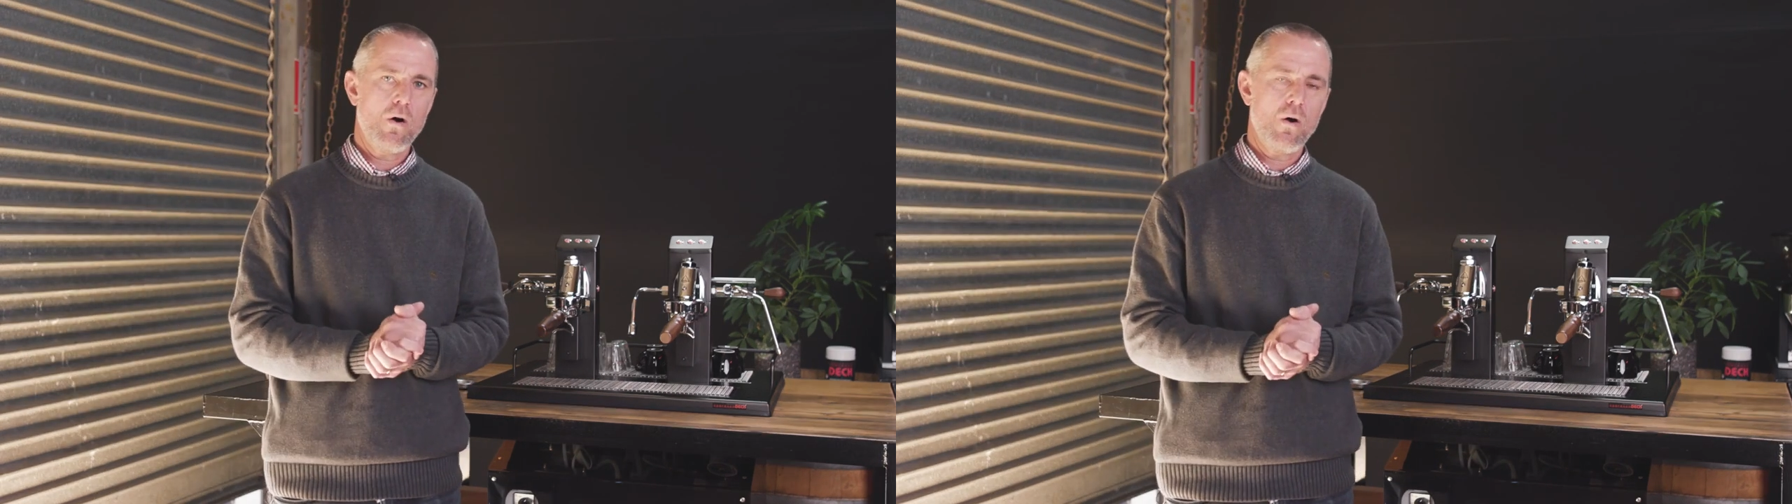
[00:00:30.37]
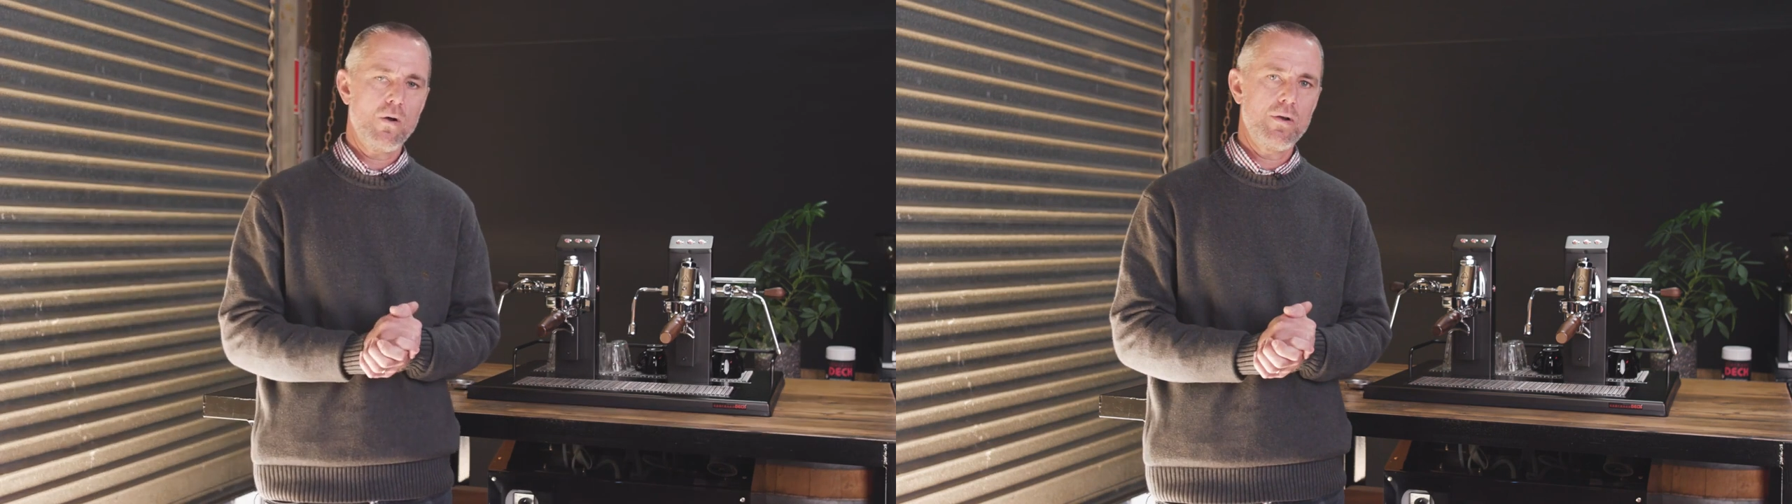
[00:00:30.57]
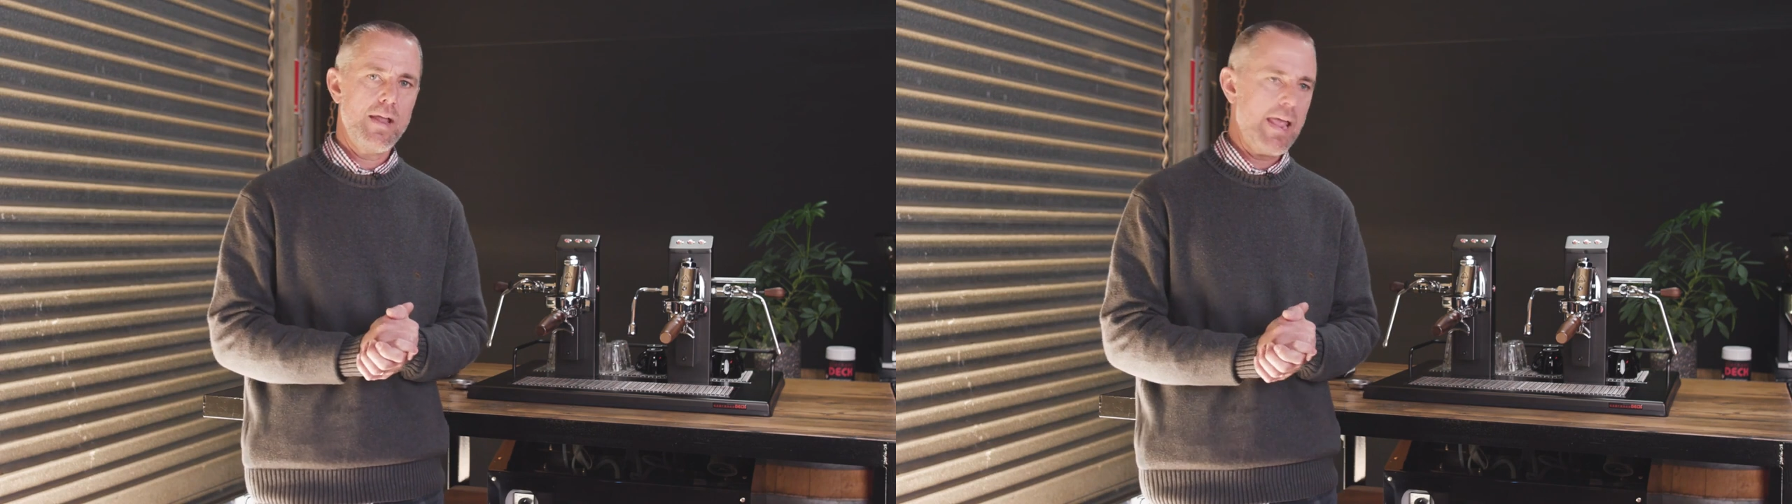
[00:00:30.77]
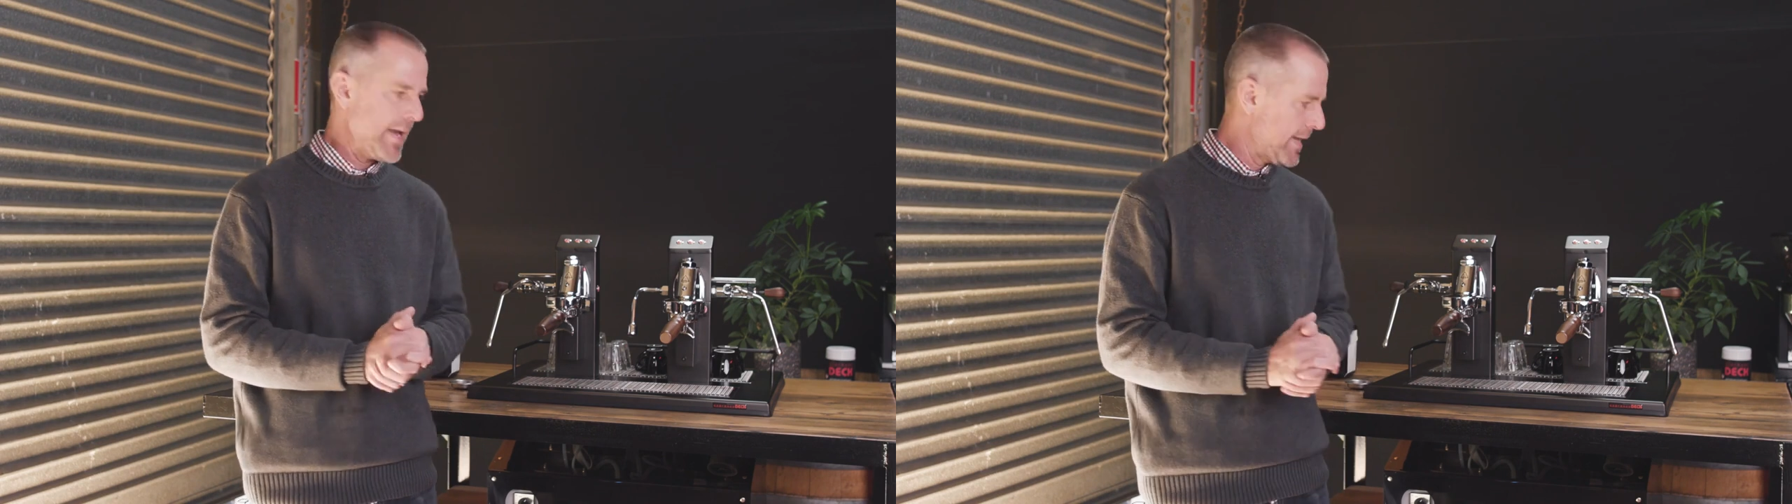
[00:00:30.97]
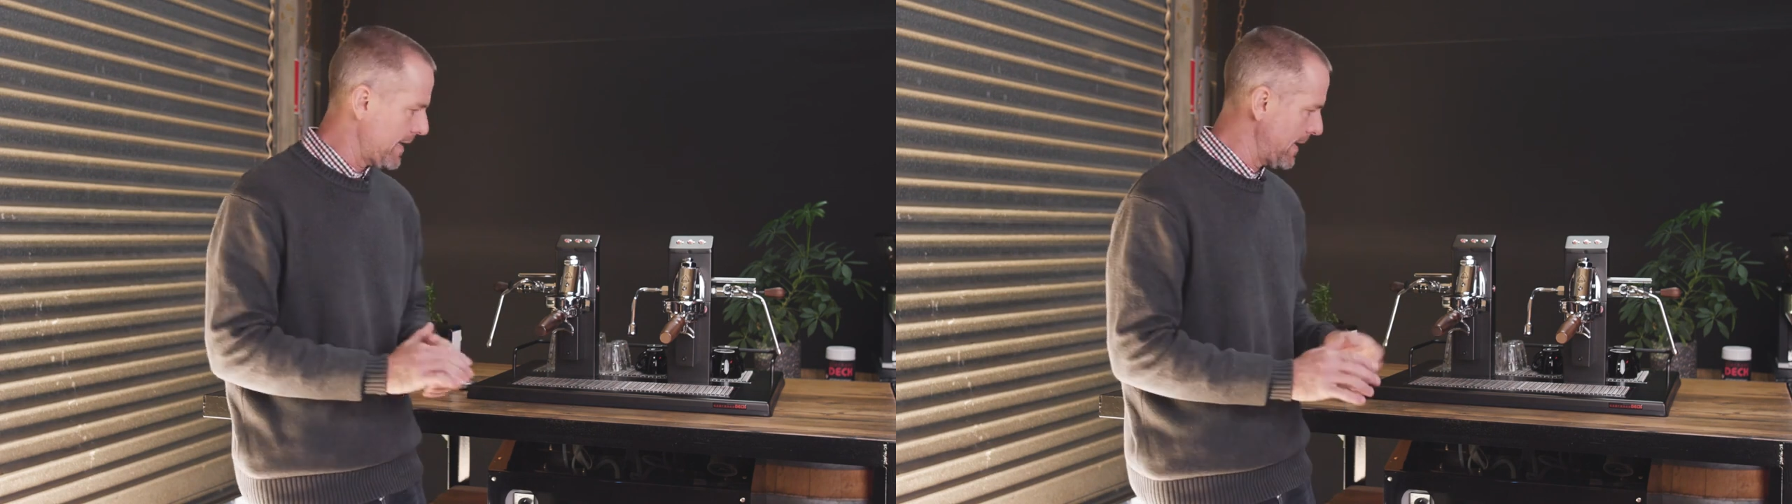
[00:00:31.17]
on
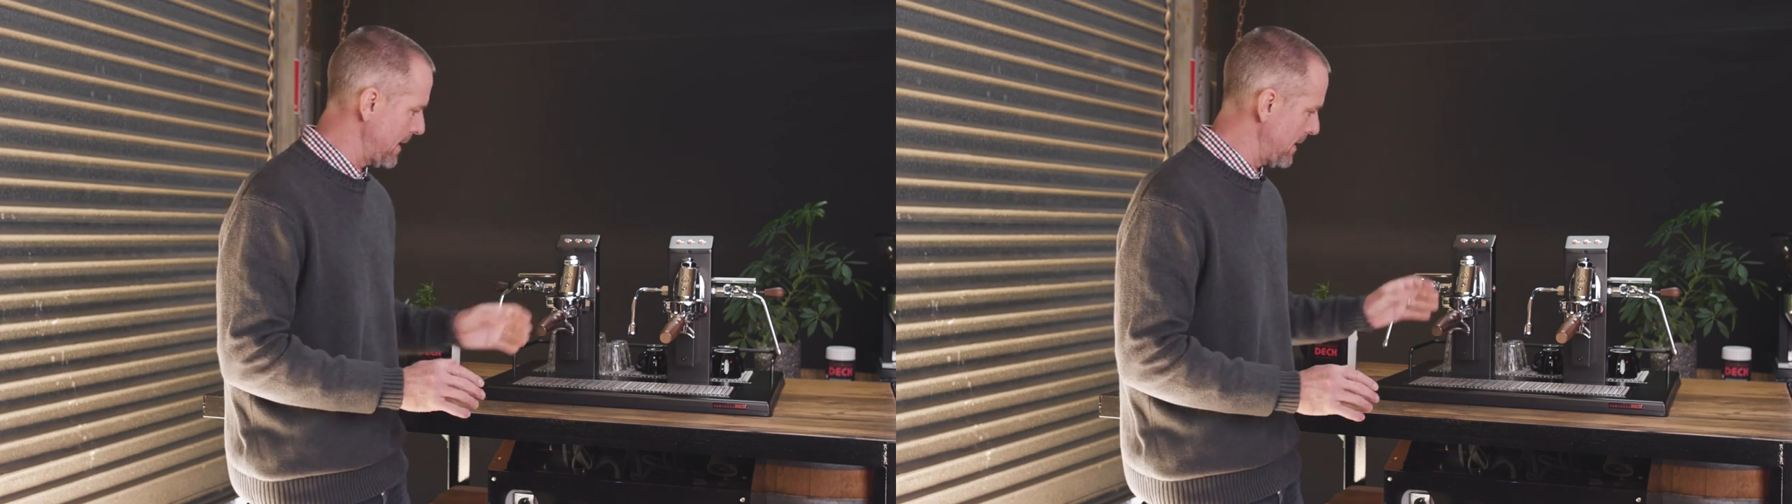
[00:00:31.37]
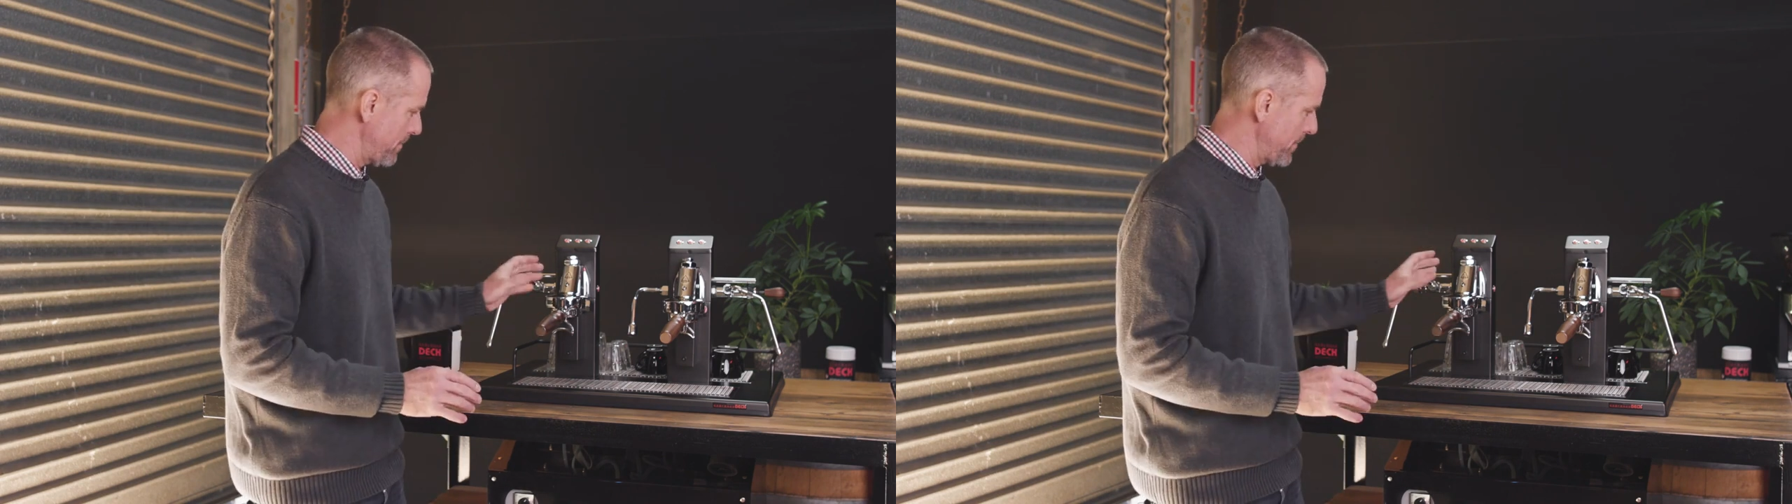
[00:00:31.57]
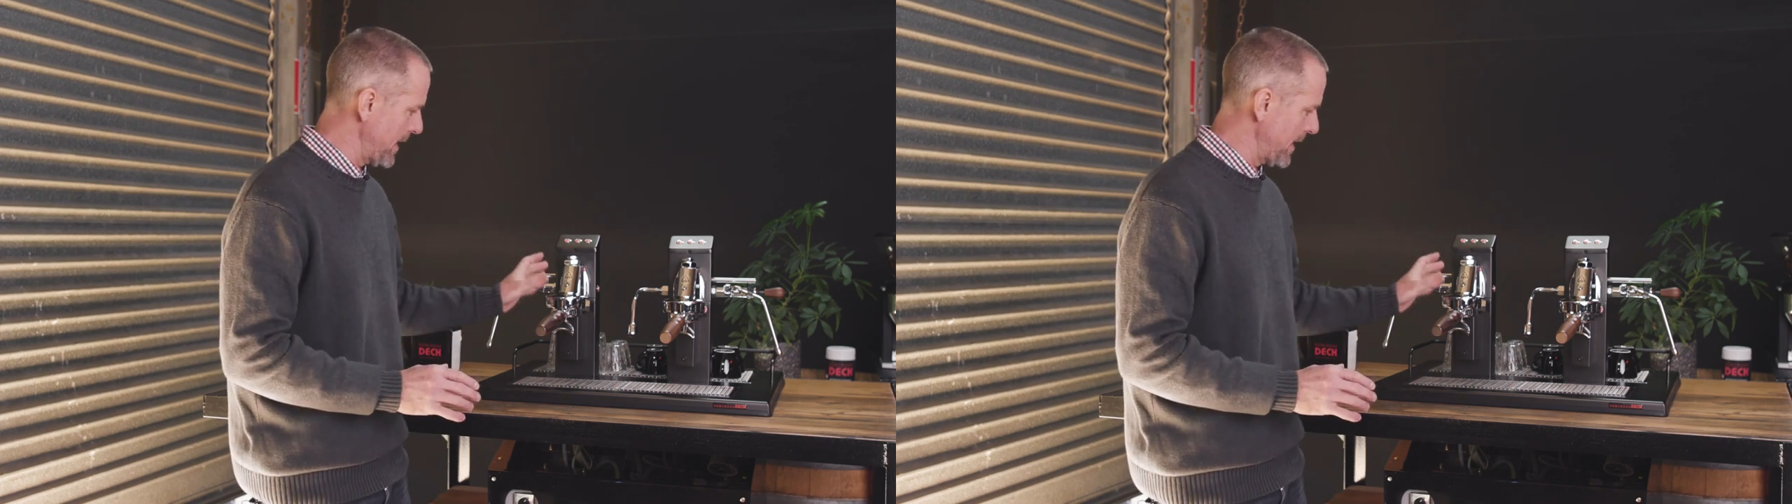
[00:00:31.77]
any